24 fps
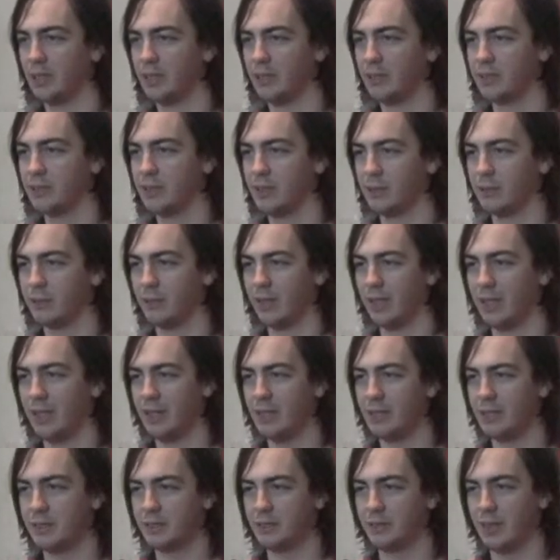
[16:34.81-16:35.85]
So, I
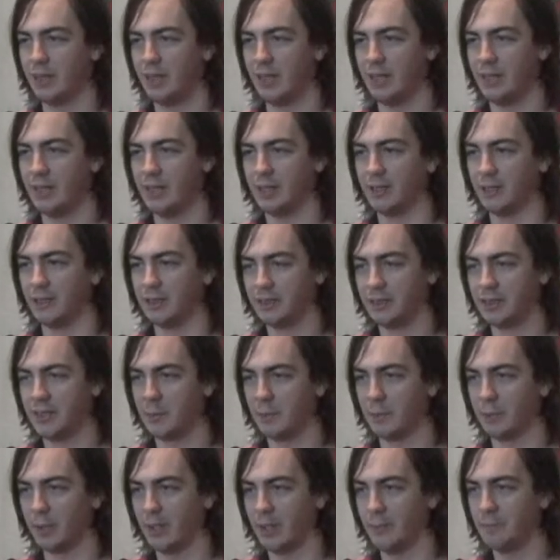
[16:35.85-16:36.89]
had this great idea. Listen up,
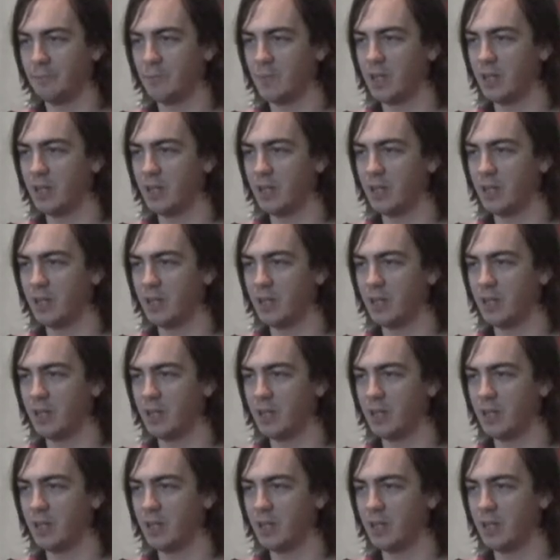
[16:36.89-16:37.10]
okay?